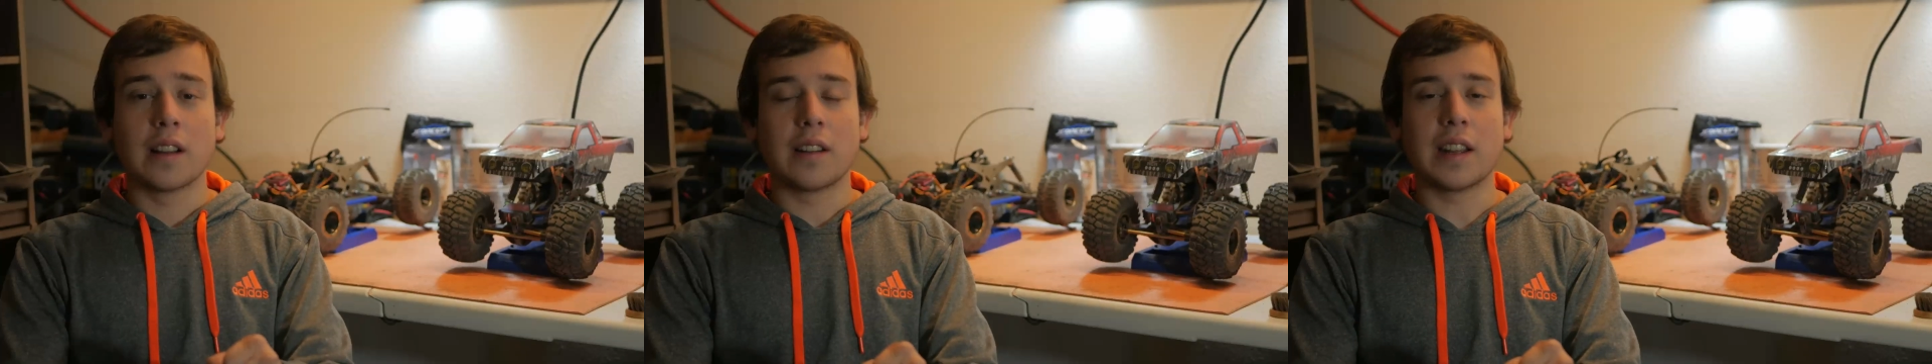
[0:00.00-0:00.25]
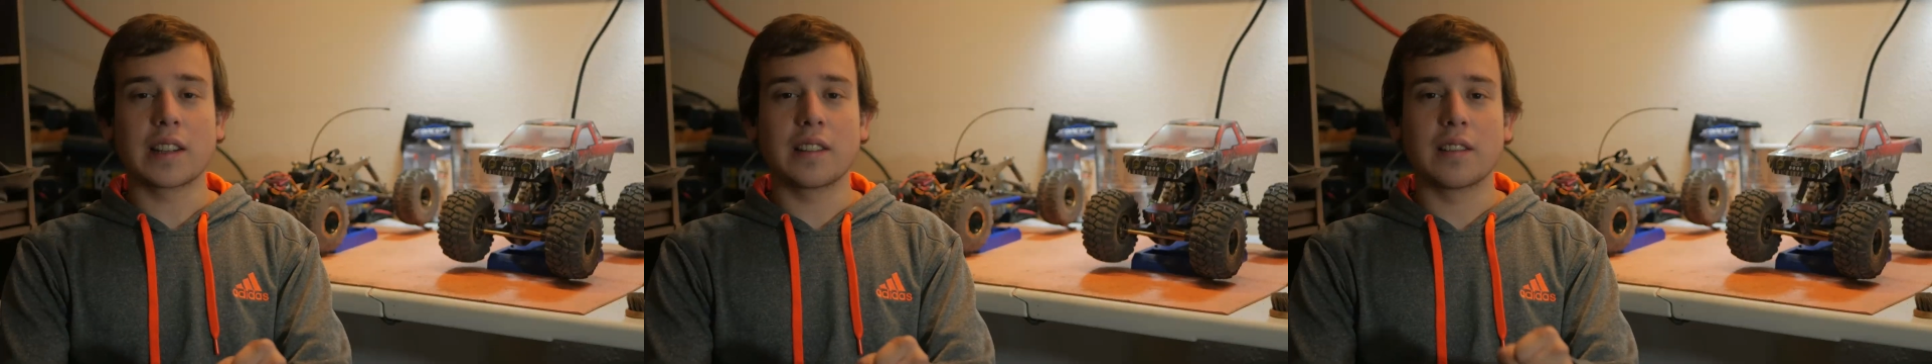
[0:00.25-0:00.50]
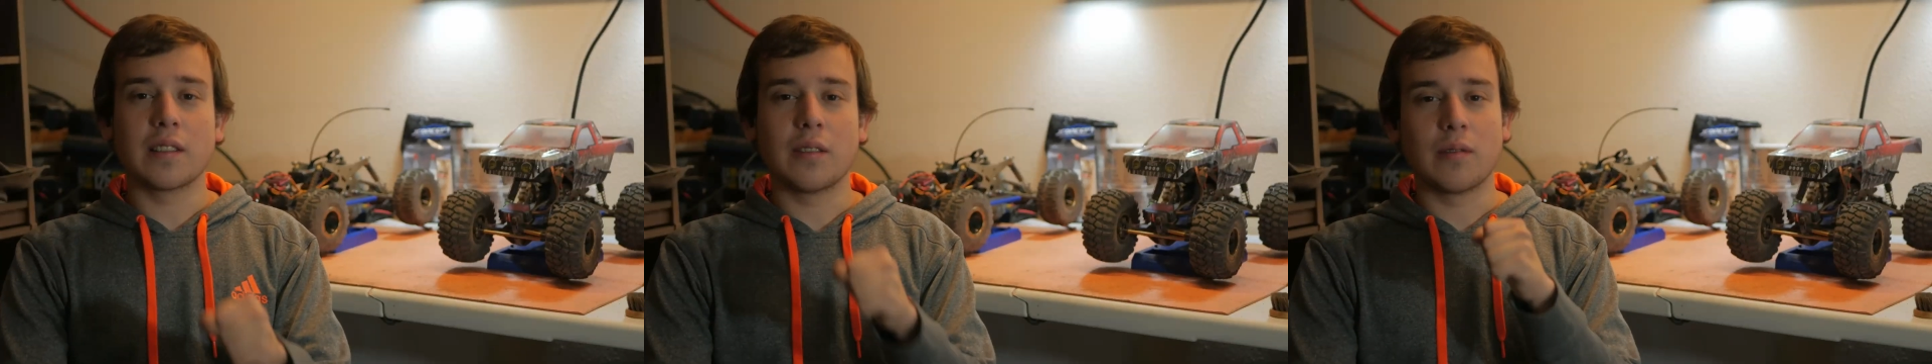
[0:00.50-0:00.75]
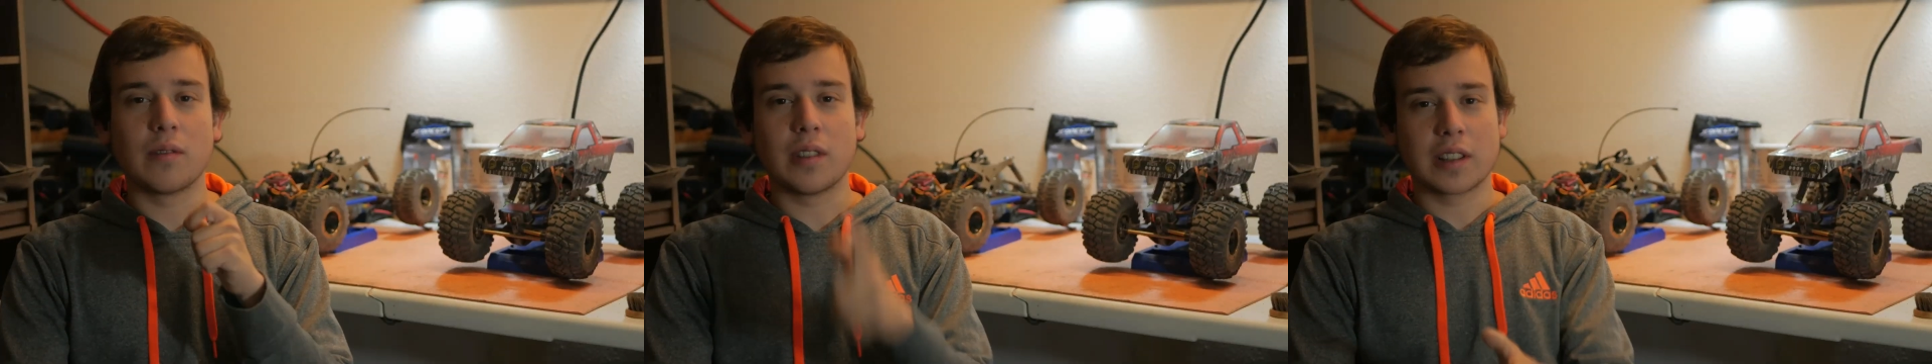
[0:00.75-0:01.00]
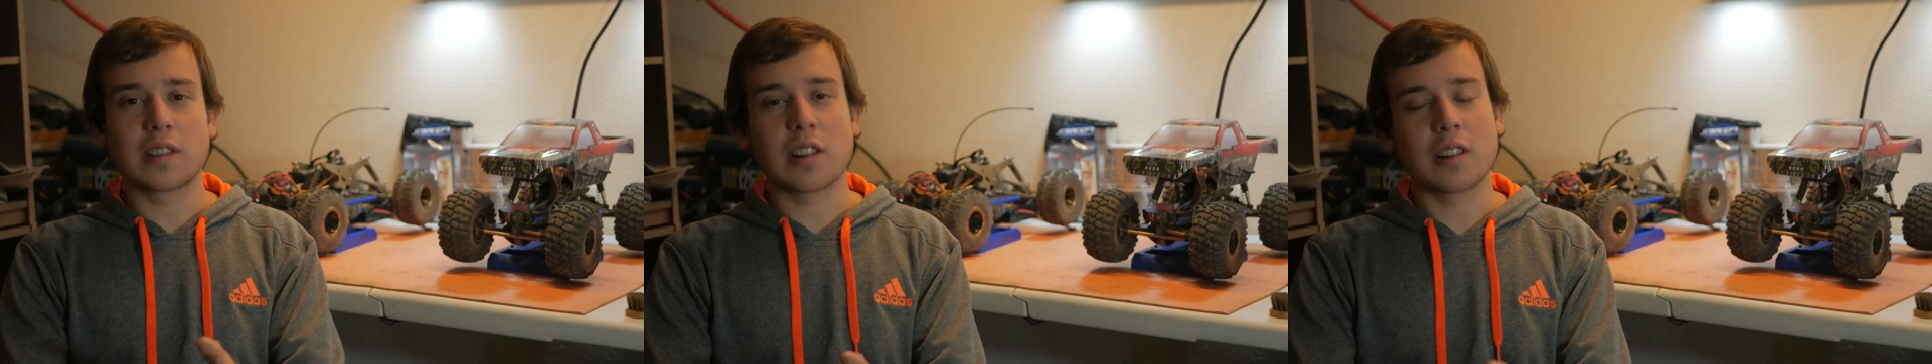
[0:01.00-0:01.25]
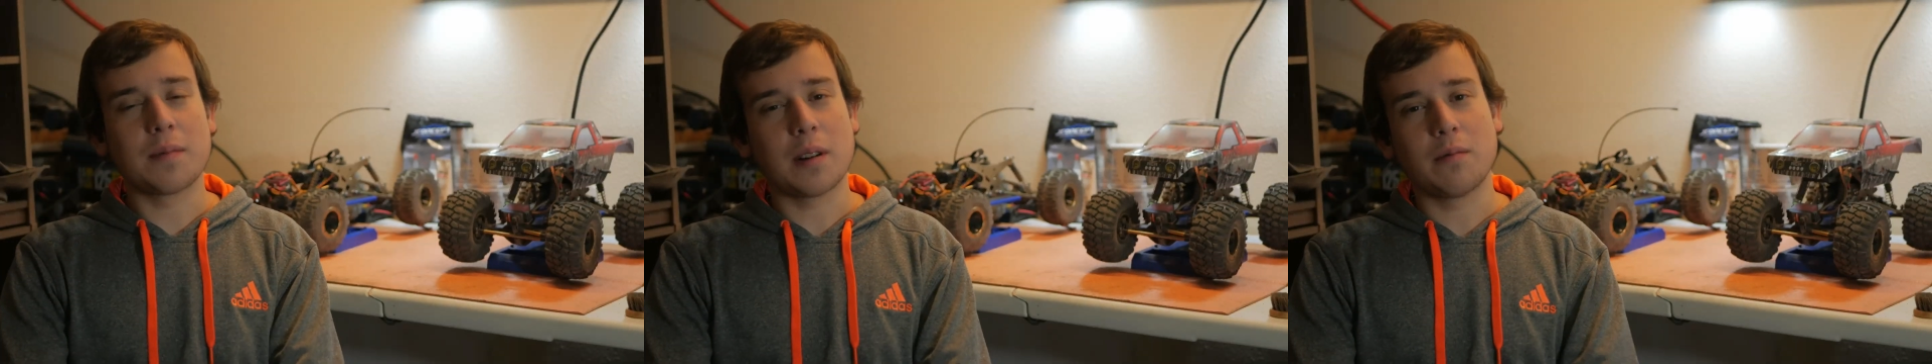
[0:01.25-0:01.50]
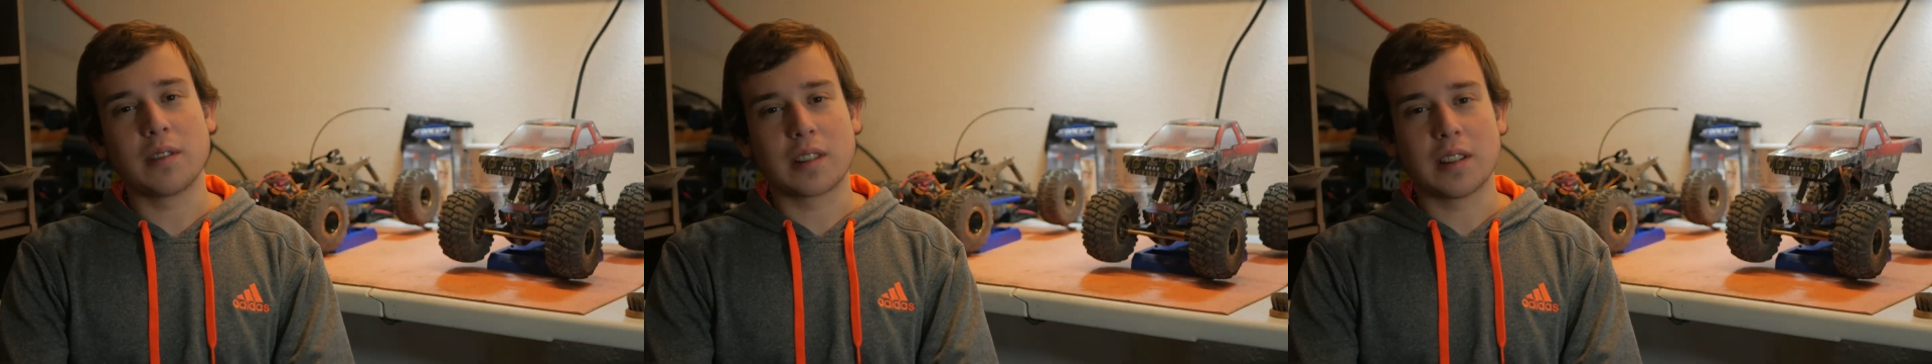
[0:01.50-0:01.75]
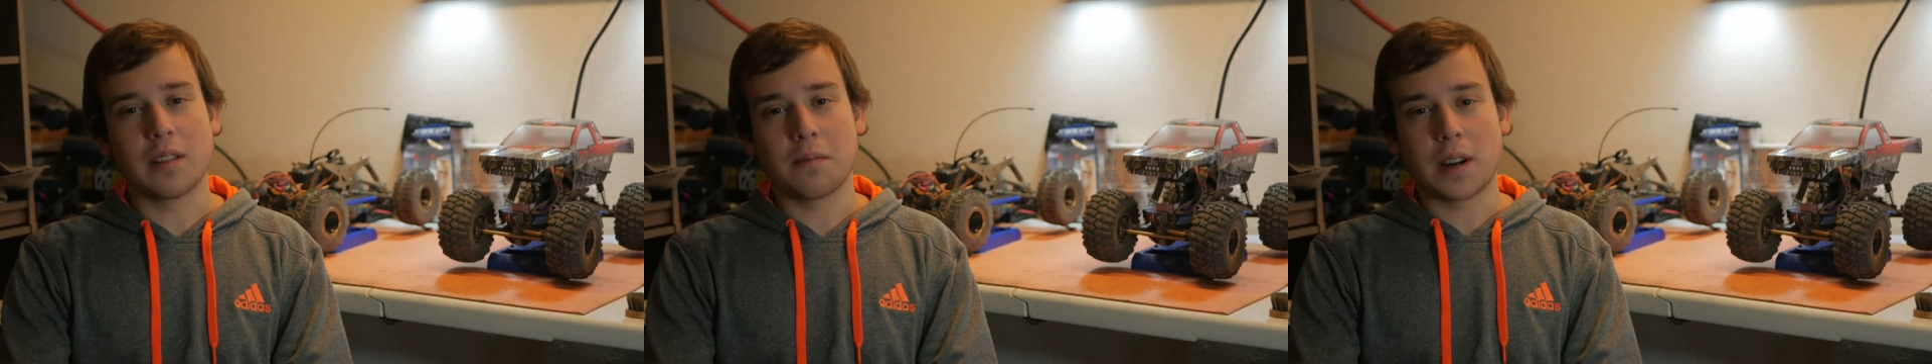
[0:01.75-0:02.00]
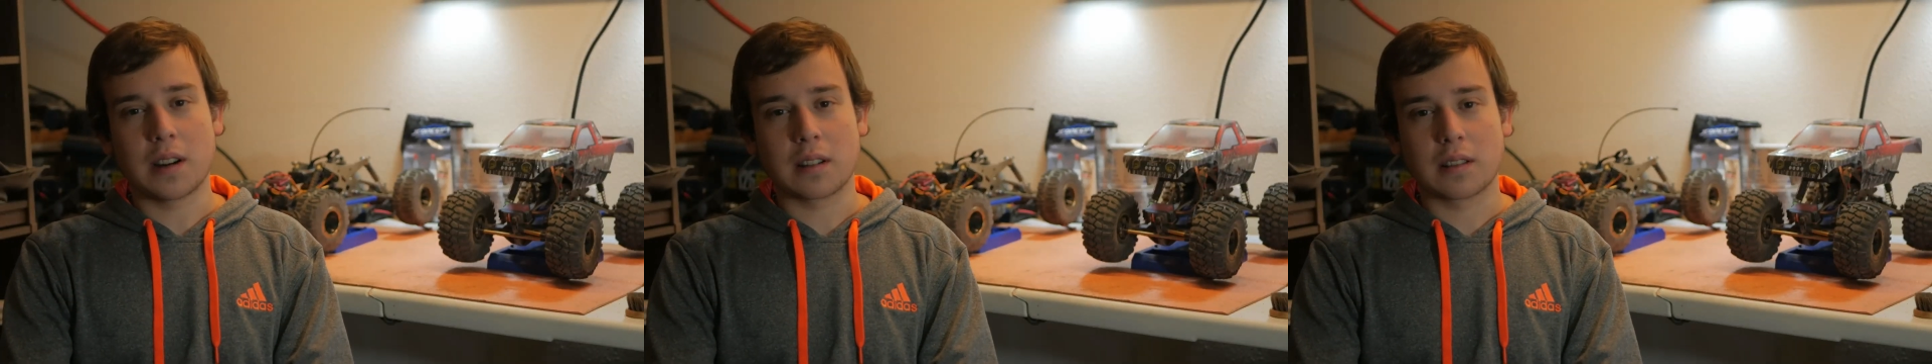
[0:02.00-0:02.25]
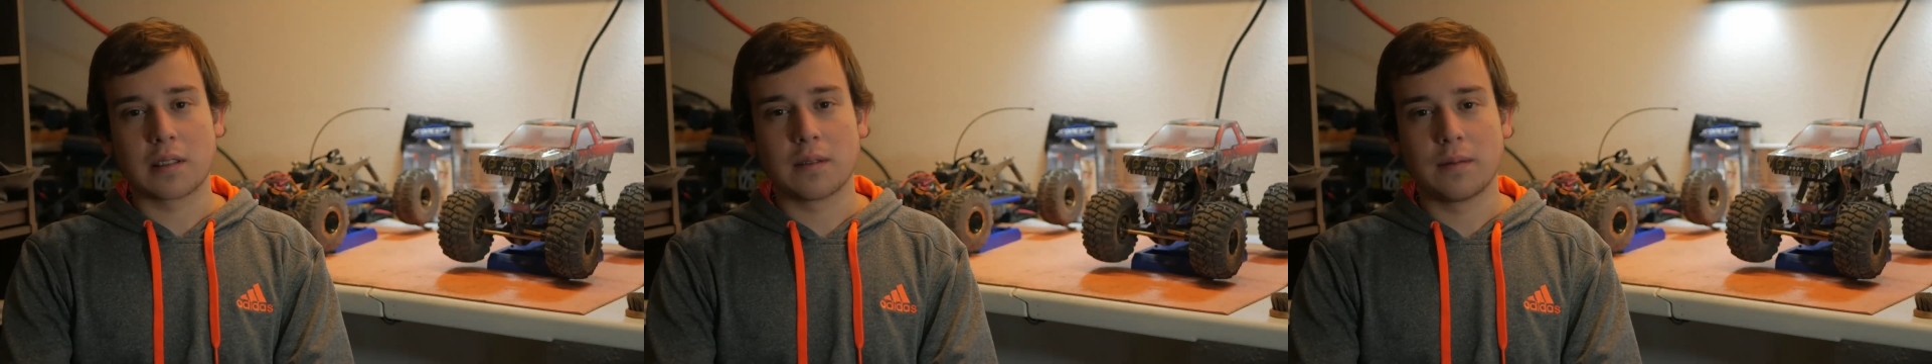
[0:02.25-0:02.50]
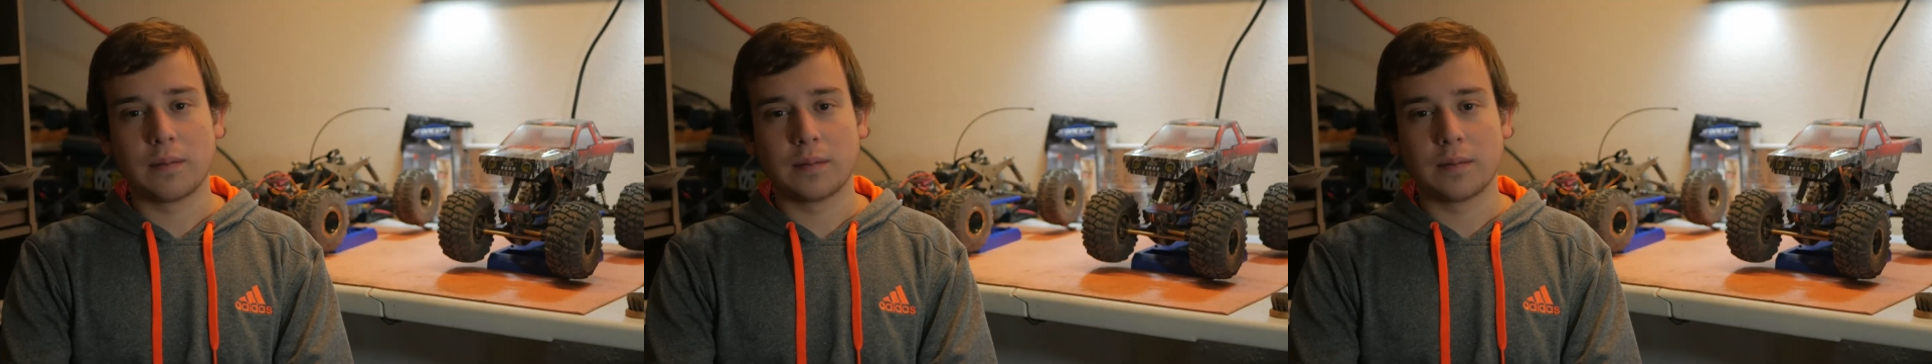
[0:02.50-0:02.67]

Next, let's talk about what's in the box.